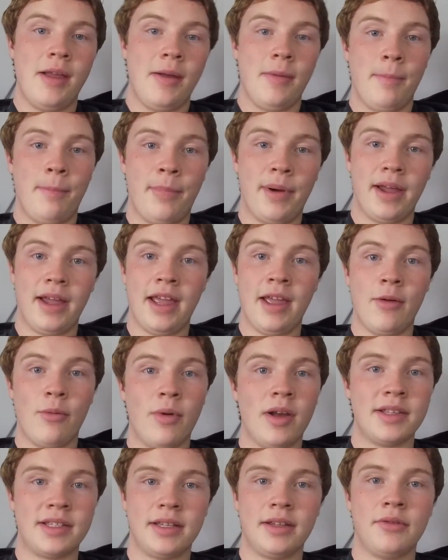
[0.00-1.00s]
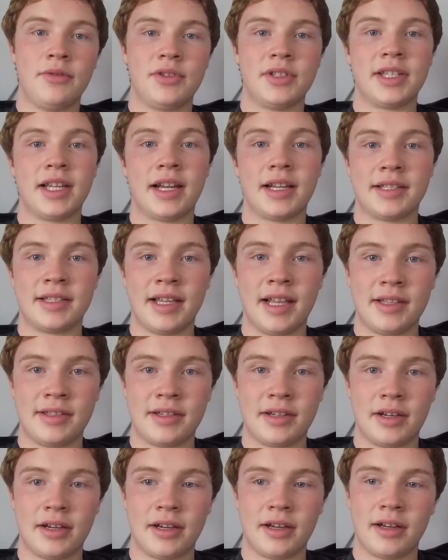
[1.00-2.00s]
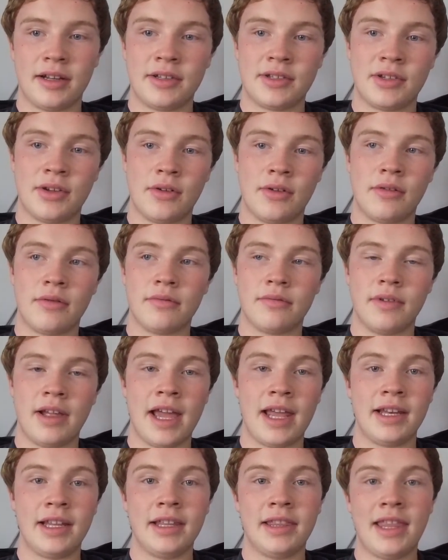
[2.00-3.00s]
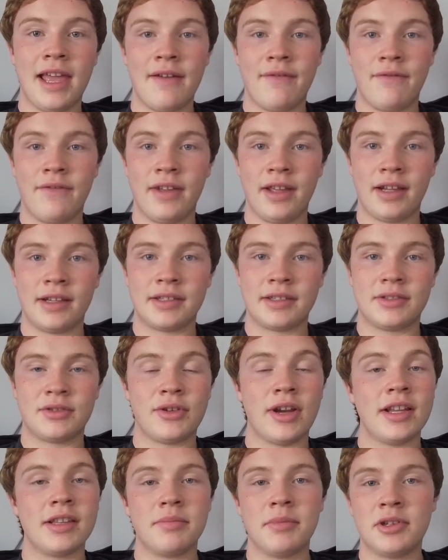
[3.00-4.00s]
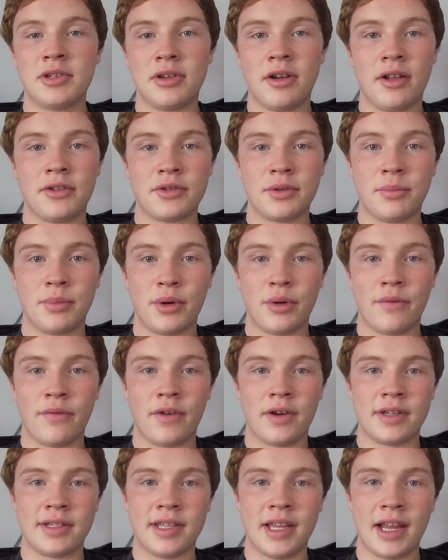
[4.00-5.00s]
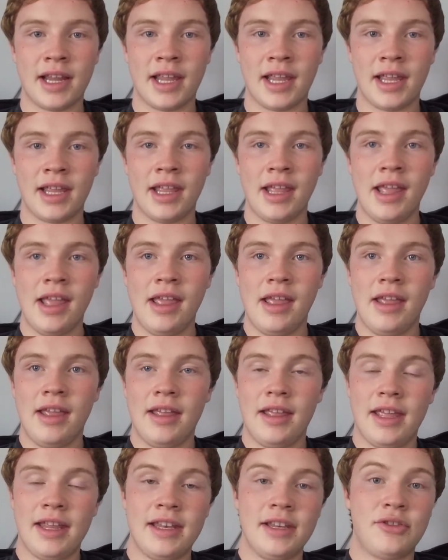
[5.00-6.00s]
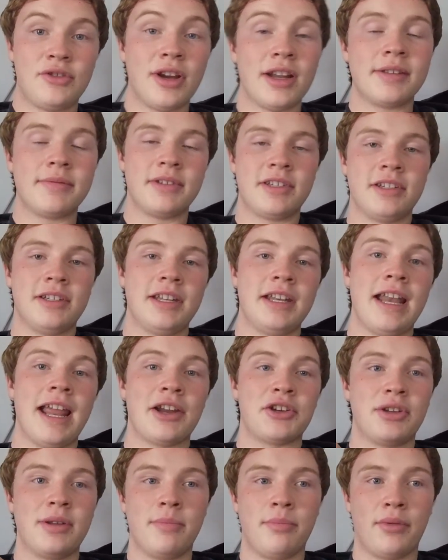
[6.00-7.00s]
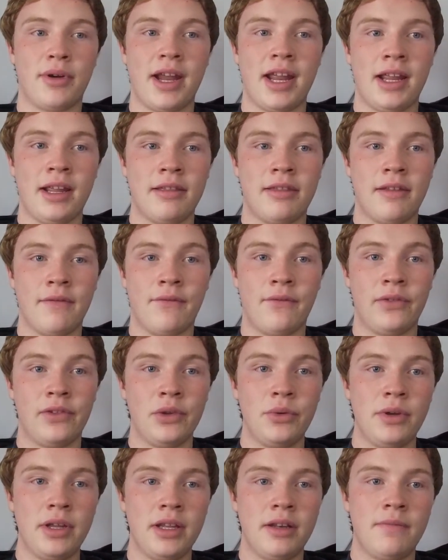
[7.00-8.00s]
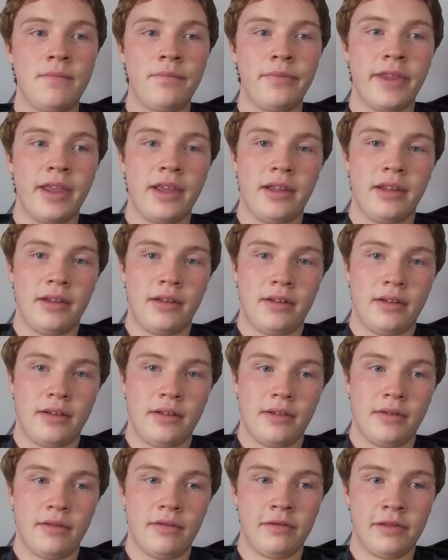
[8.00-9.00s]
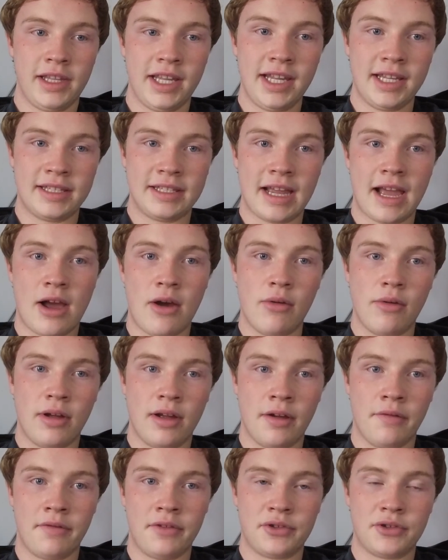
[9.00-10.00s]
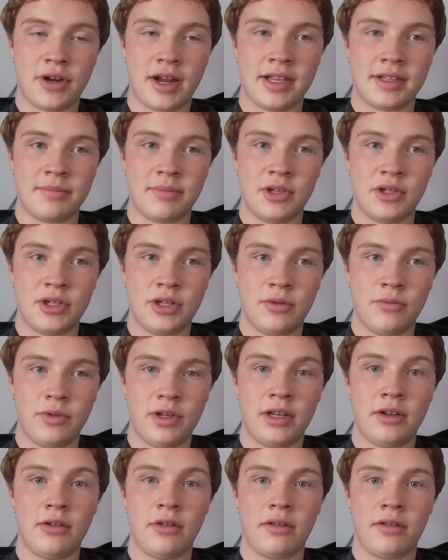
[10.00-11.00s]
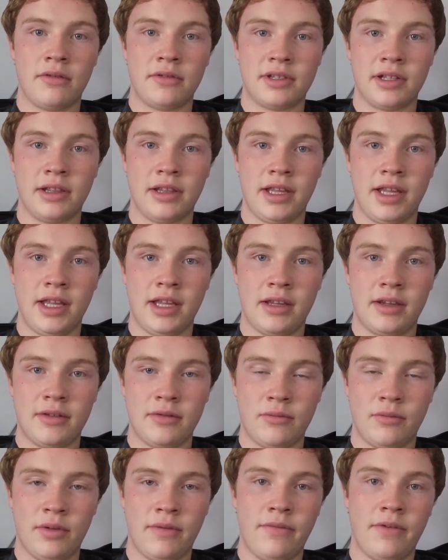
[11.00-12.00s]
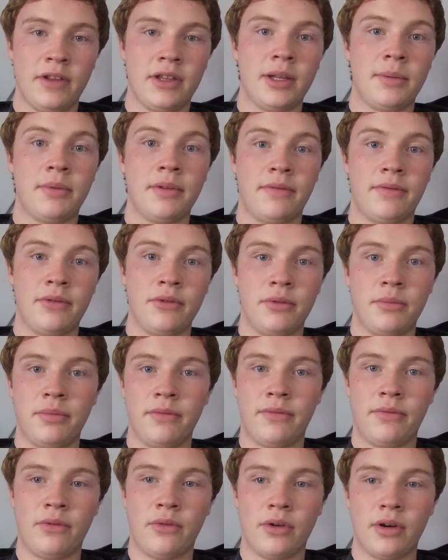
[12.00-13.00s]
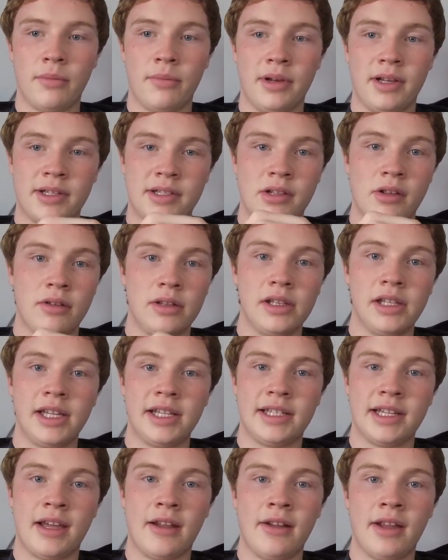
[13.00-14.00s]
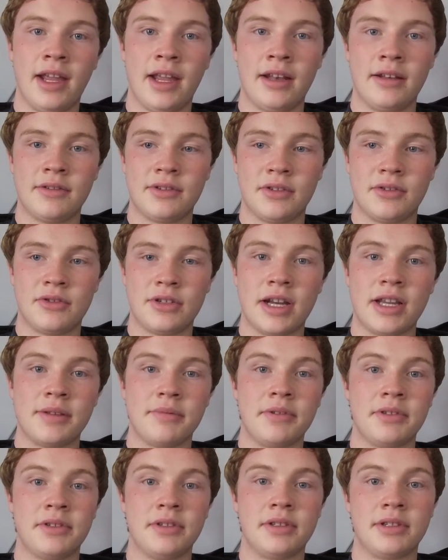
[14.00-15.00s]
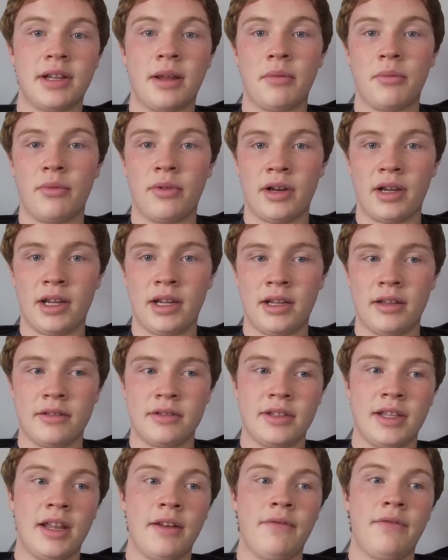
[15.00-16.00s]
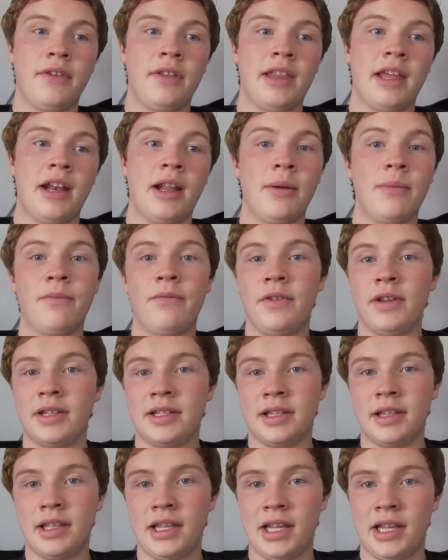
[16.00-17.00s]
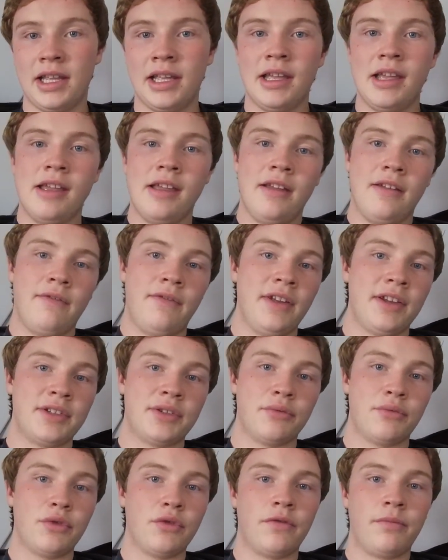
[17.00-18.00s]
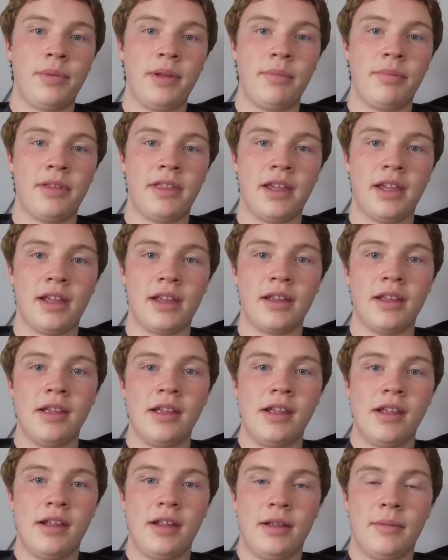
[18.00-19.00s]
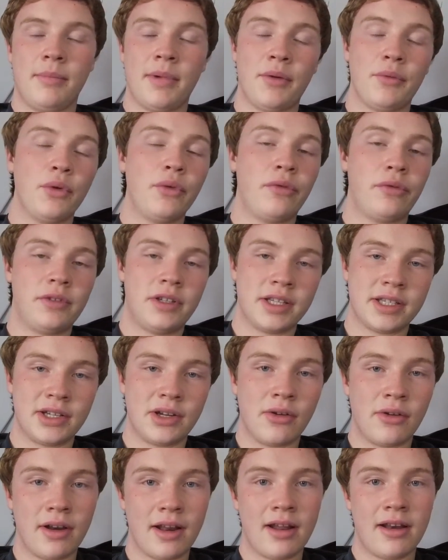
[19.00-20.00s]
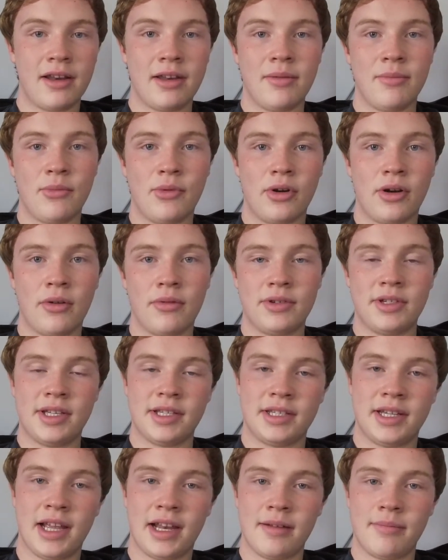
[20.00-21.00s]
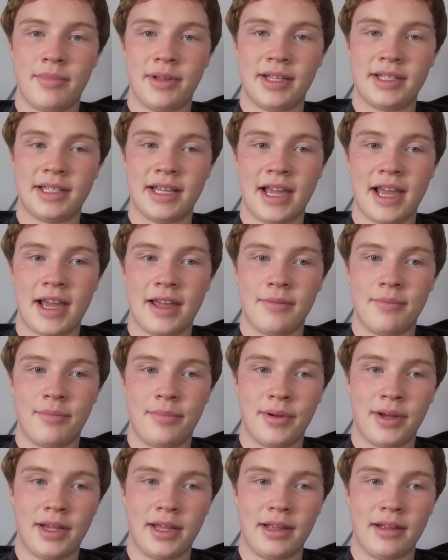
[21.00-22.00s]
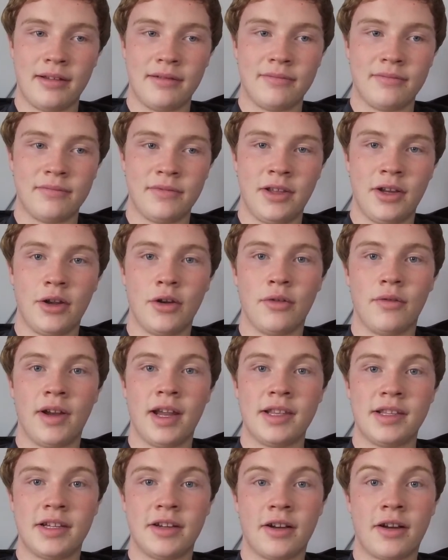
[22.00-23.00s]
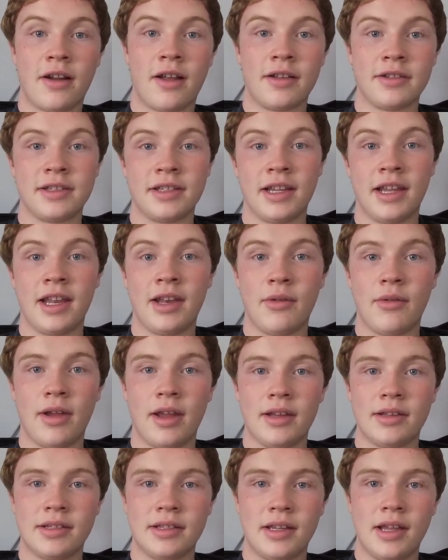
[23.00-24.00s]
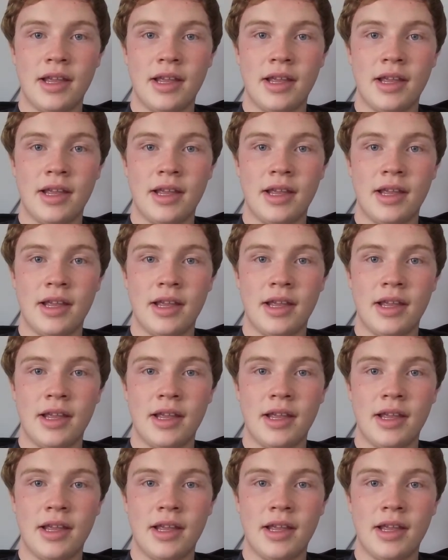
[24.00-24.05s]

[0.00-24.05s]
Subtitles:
But it wasn't. It was just like a sensor. So I had to get that fixed. Transmission also broke for a second. The transmission didn't actually break. The fluid leaked out of the transmission. We didn't know there was a leak. We'd filled up the fluid before, but it slowly leaked out again, so transmission stopped working. So I had to fill that up, fix the leak, fix the roof beep thing. My roof doesn't go down anymore, which is kind of big sad, but, you know, it rains here constantly anyways.